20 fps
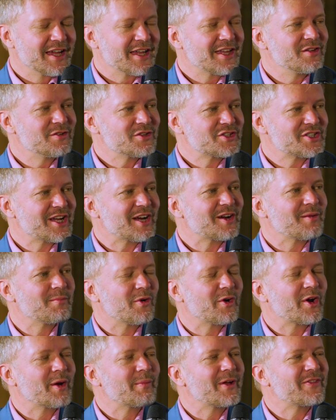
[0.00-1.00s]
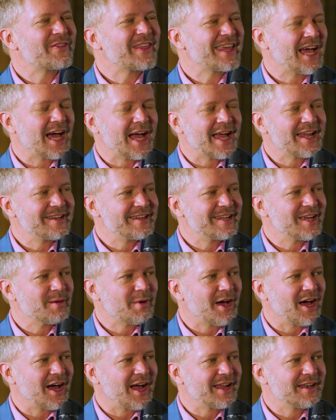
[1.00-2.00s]
Can you share more about the idea
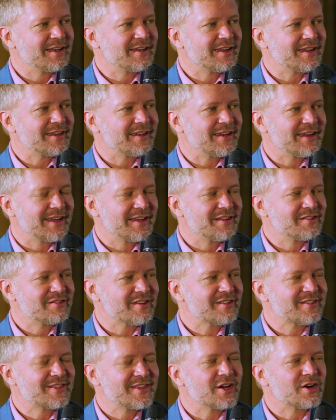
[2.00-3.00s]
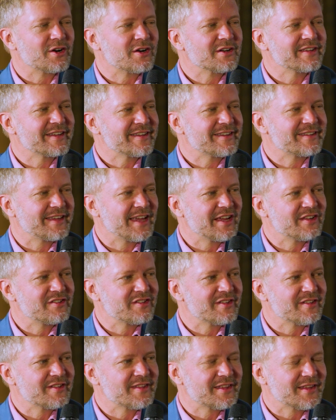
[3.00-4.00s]
behind it and just the early
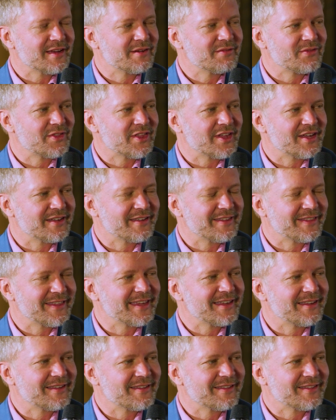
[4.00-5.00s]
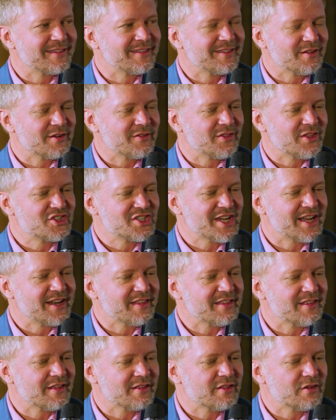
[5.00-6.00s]
stages of the sort of the
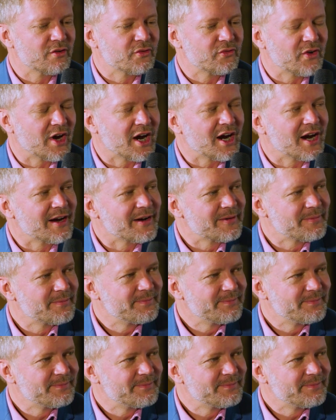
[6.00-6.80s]
genesis so far?